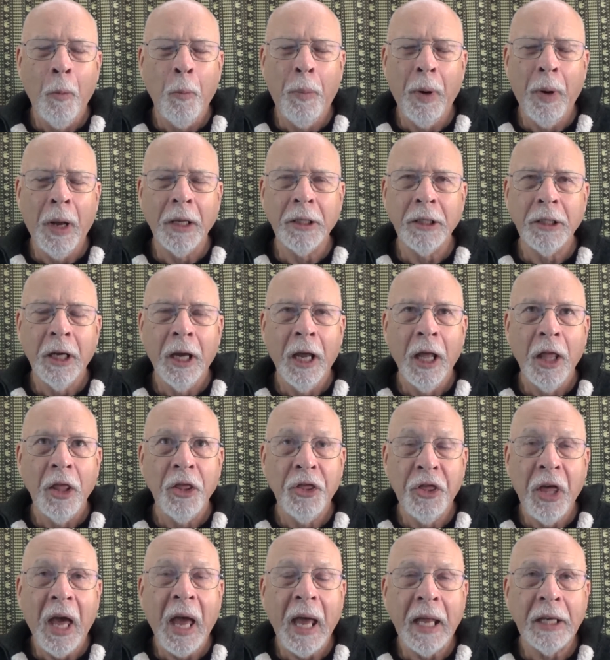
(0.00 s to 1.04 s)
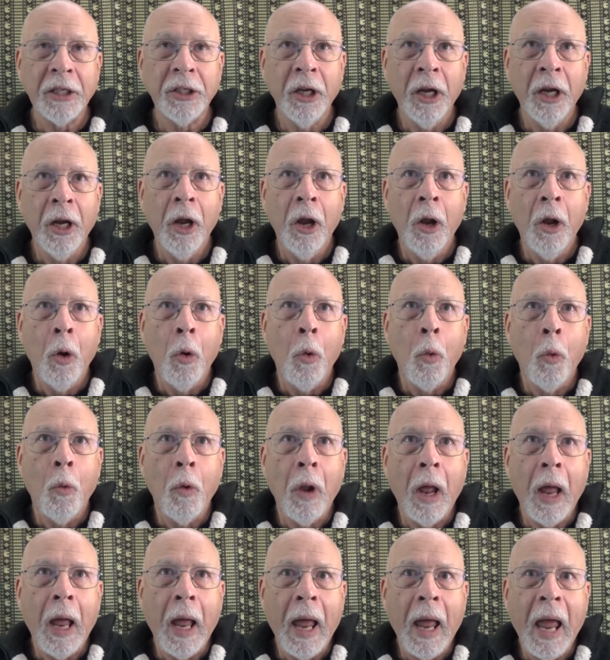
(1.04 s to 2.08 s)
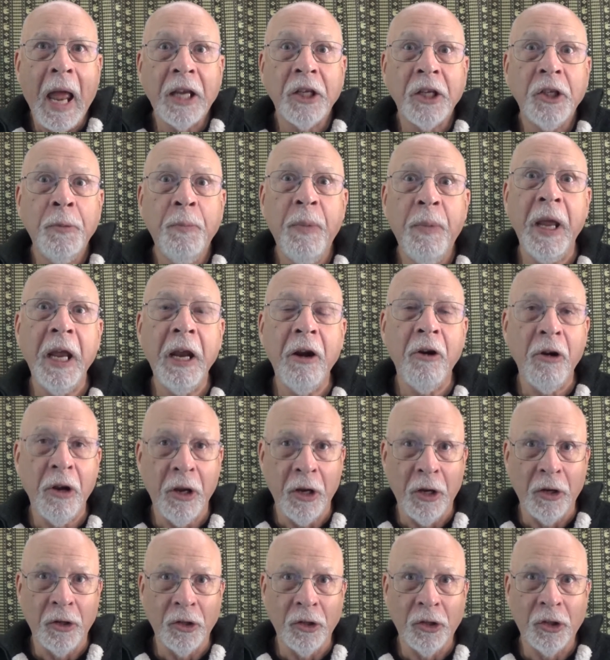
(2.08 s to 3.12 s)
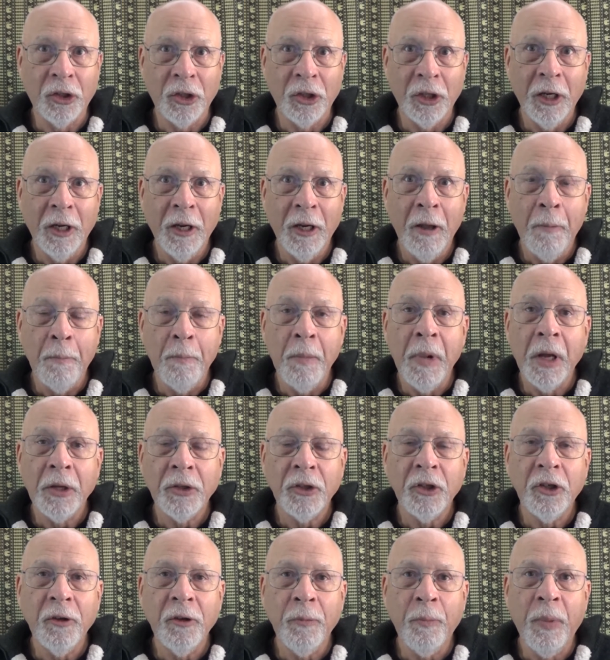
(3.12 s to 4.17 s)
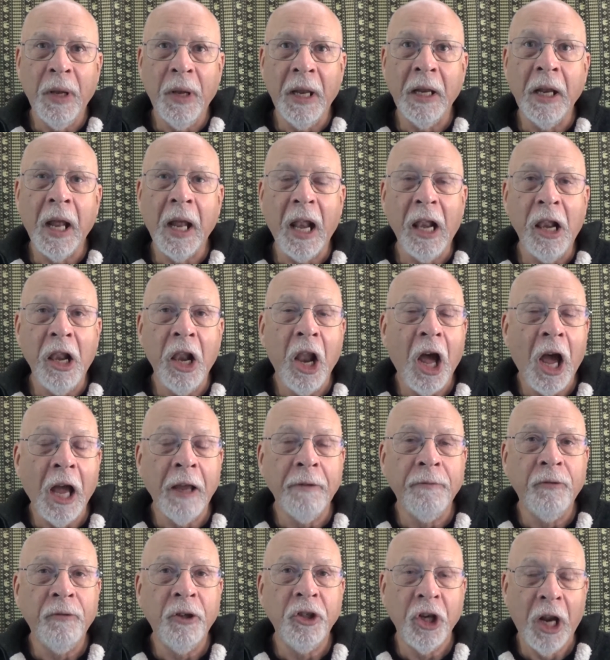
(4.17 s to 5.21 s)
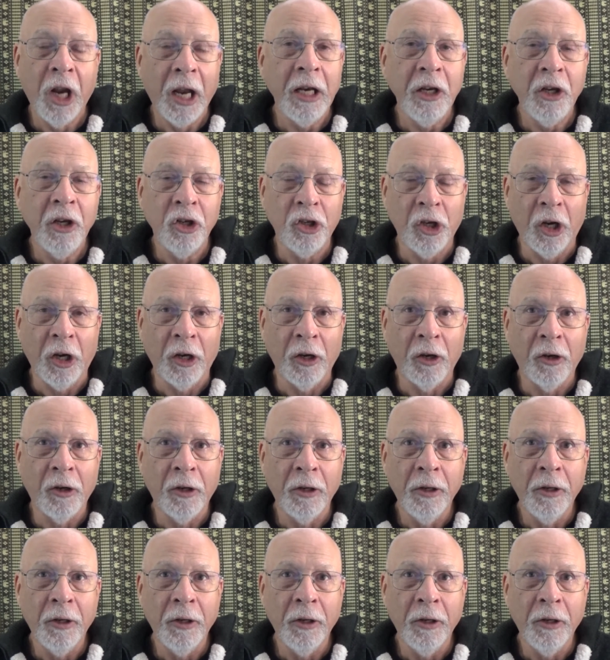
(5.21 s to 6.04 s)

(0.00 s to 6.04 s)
But that experience must have been life-changing.